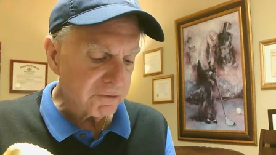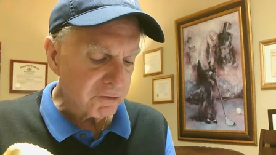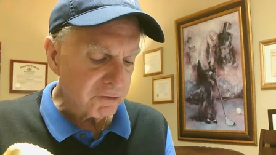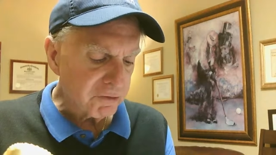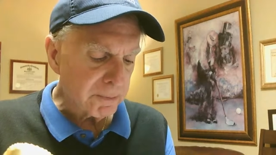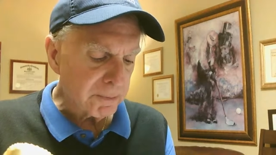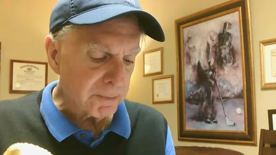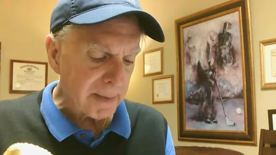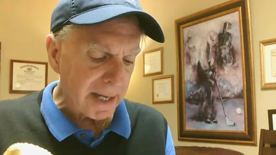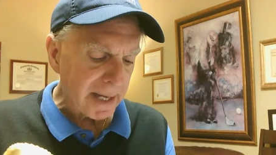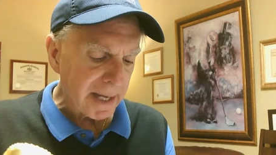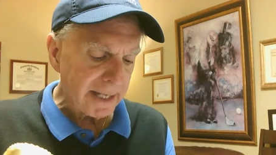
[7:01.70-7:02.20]

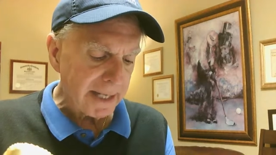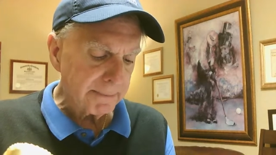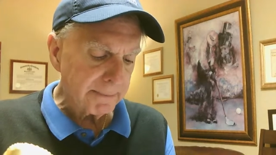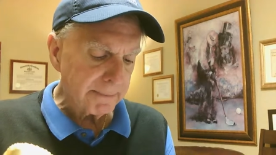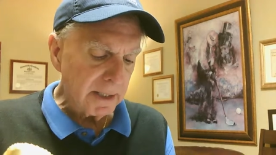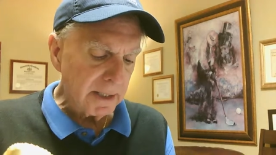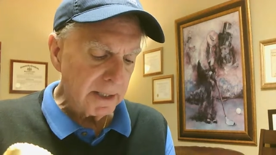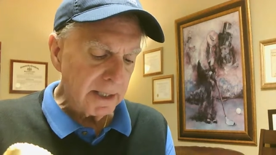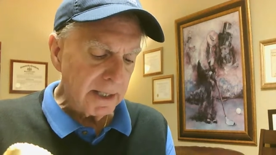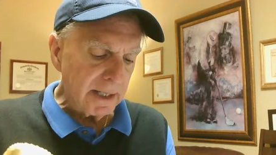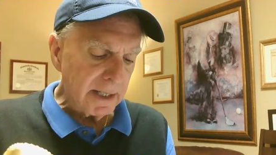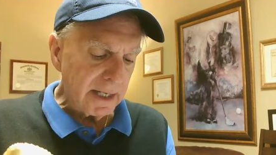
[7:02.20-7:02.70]
fruit bat,
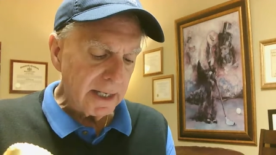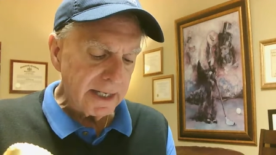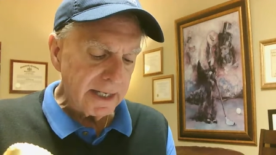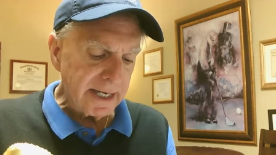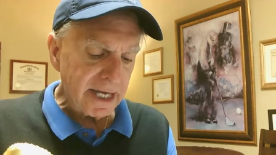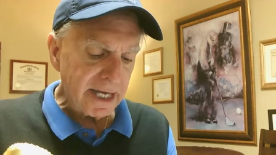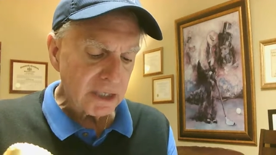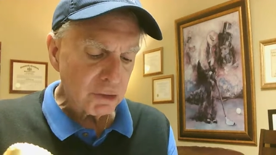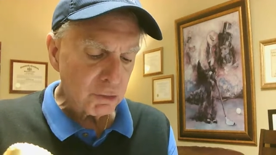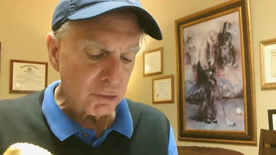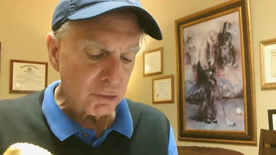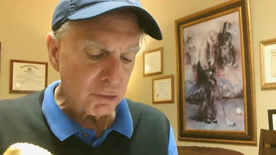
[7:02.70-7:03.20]
a
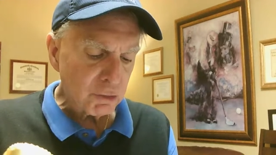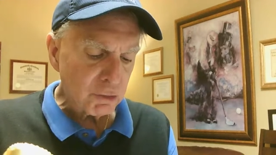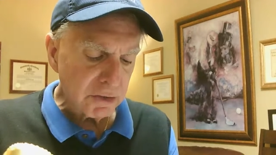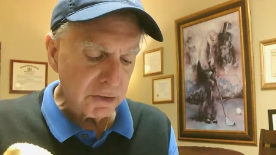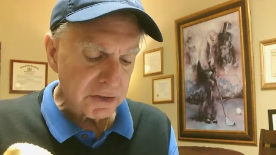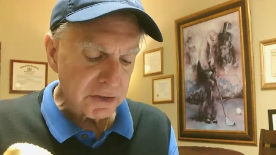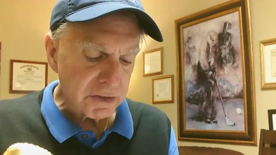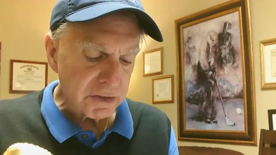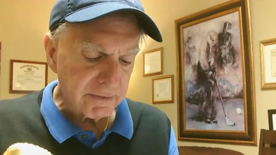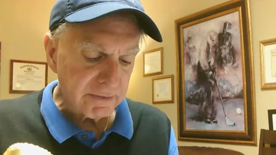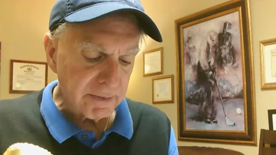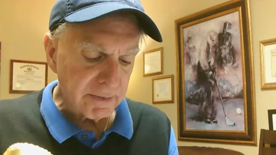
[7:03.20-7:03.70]
natural
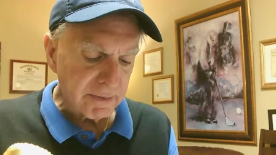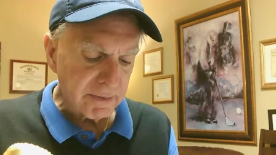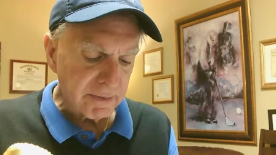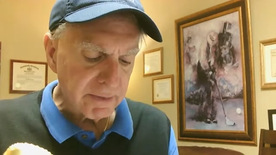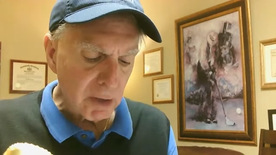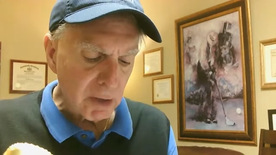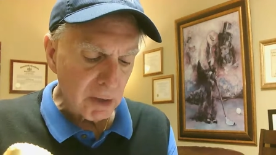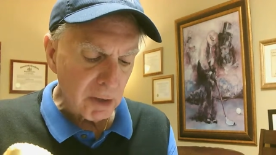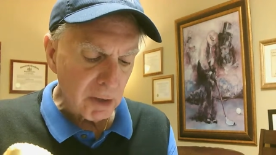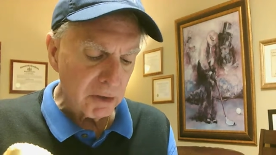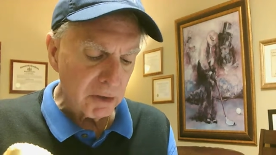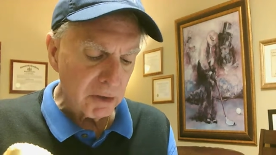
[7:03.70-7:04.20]
host of the
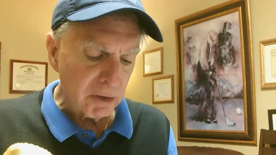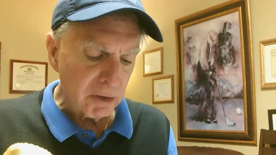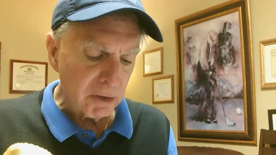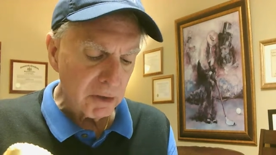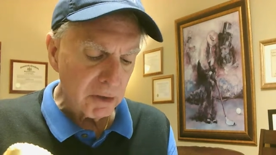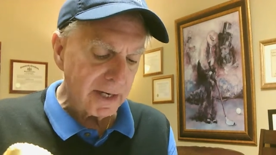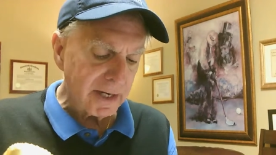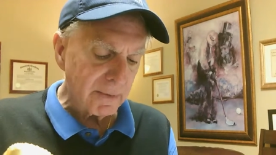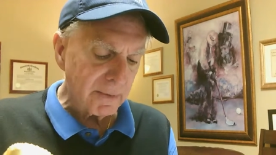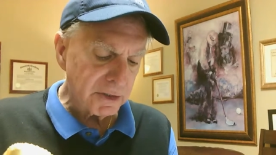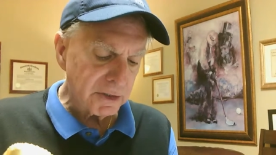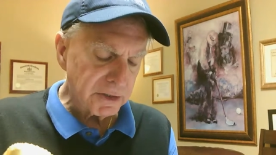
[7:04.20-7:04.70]
Marburg
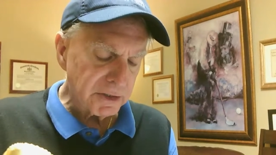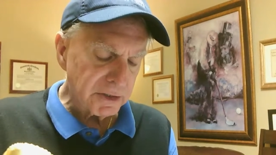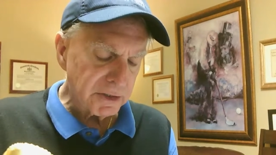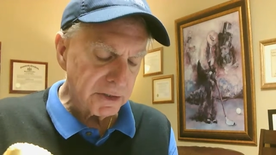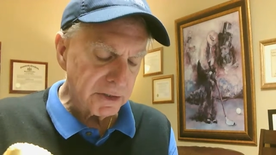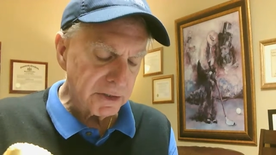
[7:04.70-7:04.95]
virus,